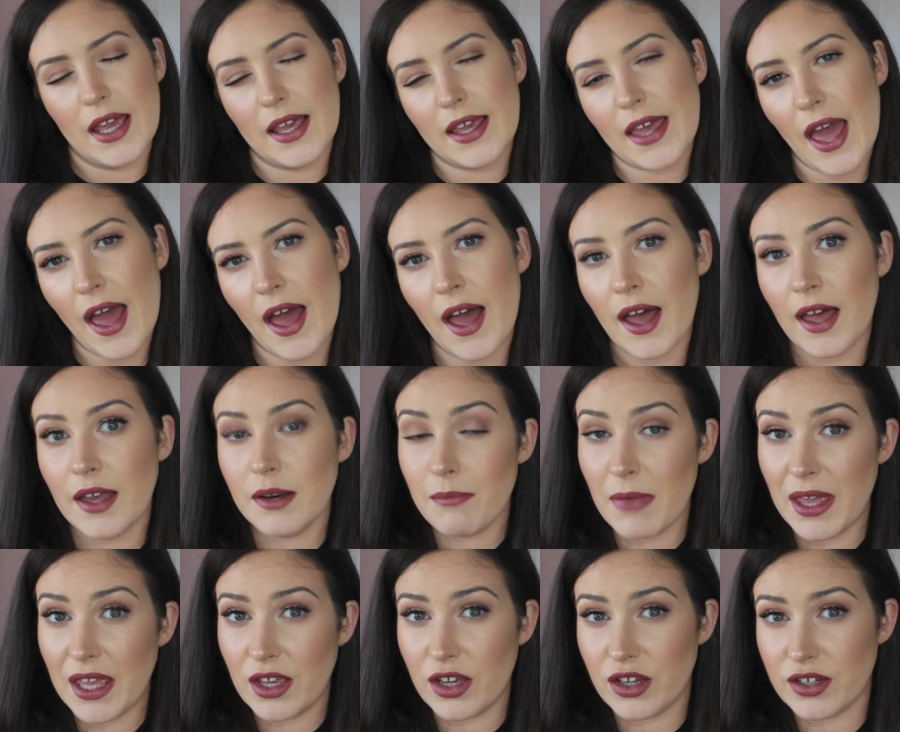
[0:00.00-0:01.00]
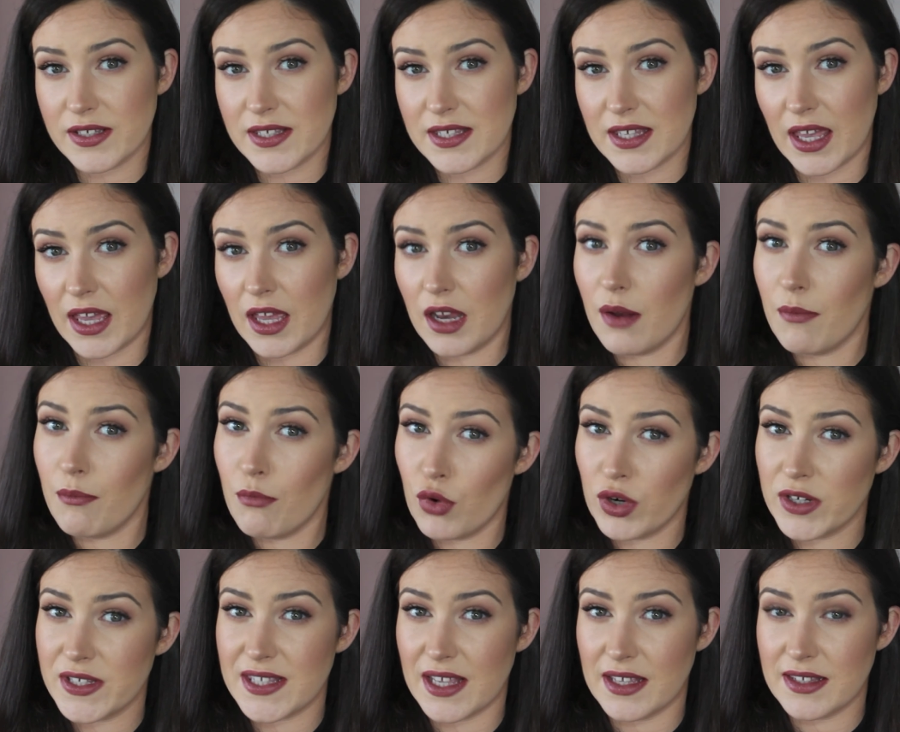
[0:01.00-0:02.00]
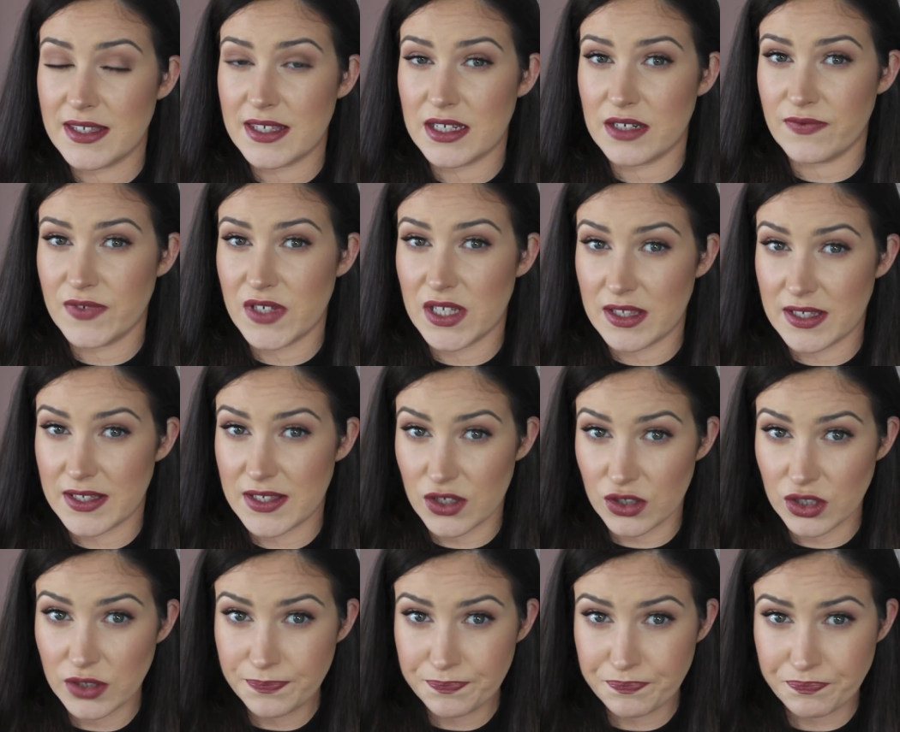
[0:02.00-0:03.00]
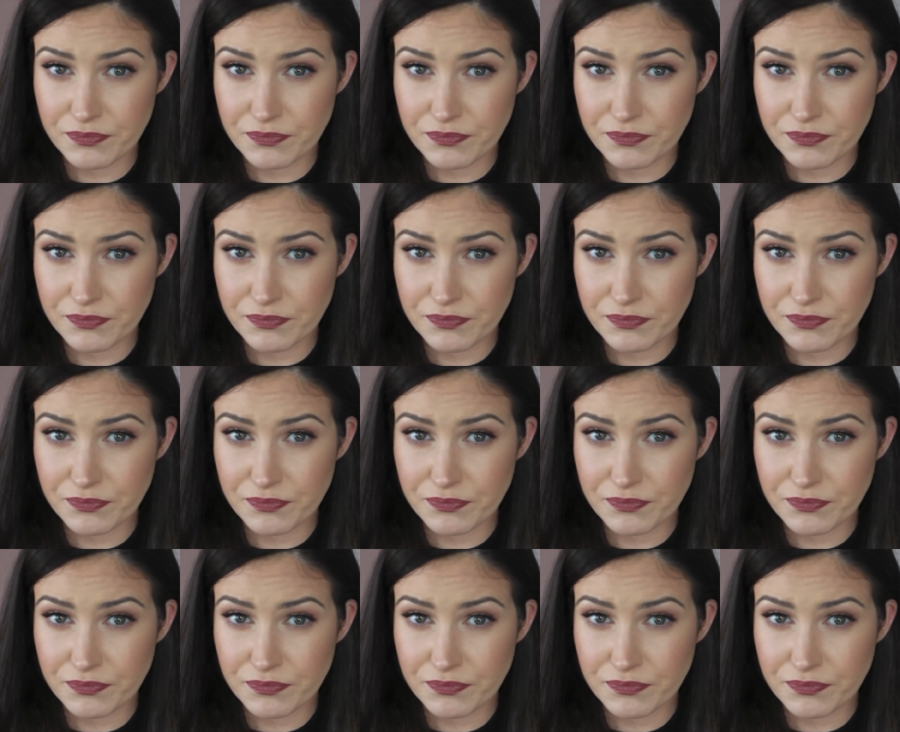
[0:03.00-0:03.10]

It can make your skin more sensitive to the sun.